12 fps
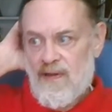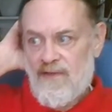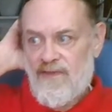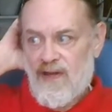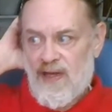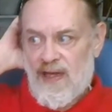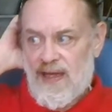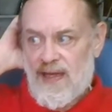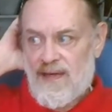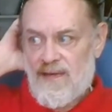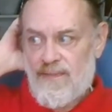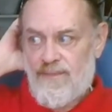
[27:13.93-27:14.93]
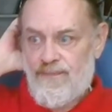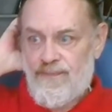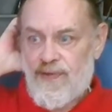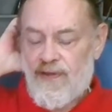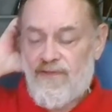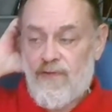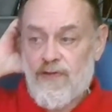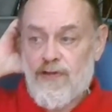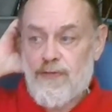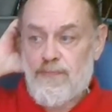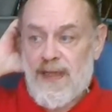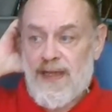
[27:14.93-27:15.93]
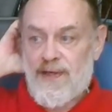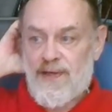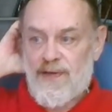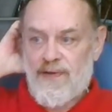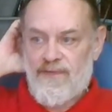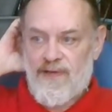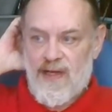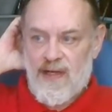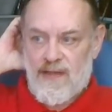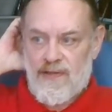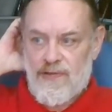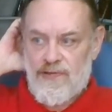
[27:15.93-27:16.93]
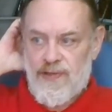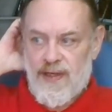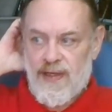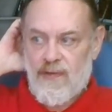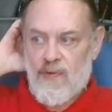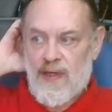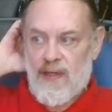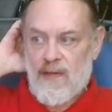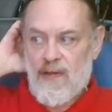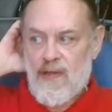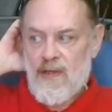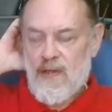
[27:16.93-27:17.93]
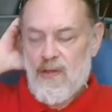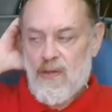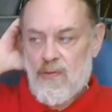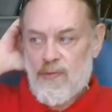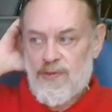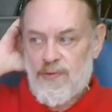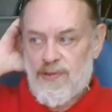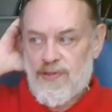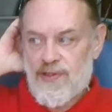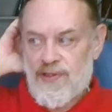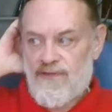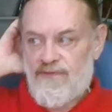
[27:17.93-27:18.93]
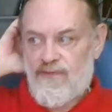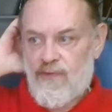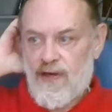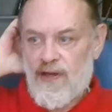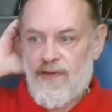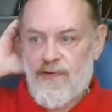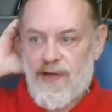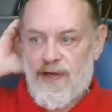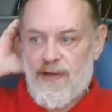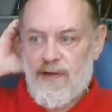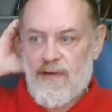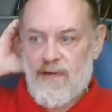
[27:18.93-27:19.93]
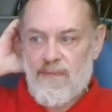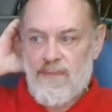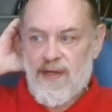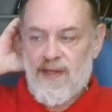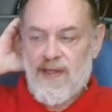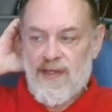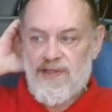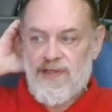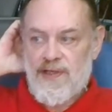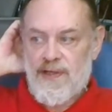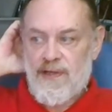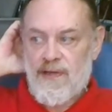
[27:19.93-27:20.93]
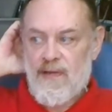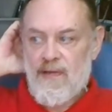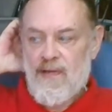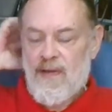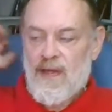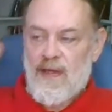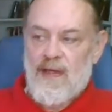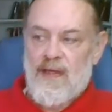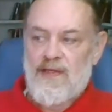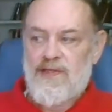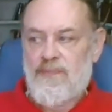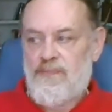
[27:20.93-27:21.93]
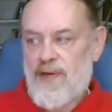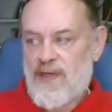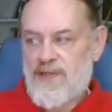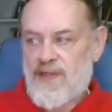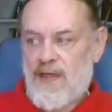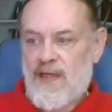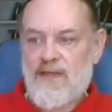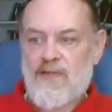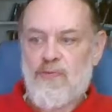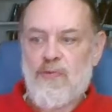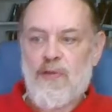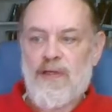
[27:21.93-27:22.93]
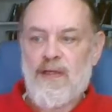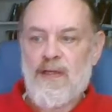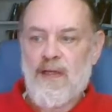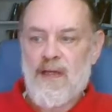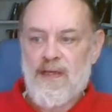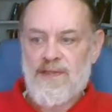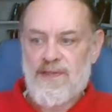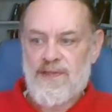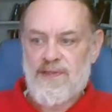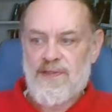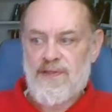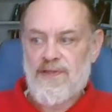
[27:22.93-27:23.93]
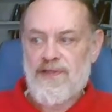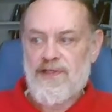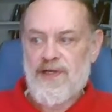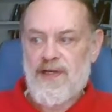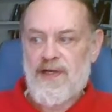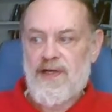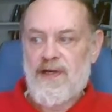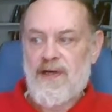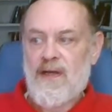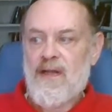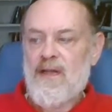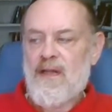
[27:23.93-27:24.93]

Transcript: of the land. The full splendor of Dr. Tregonwell was reserved for another year, but in this year he suppressed Kingswood in Gloucestershire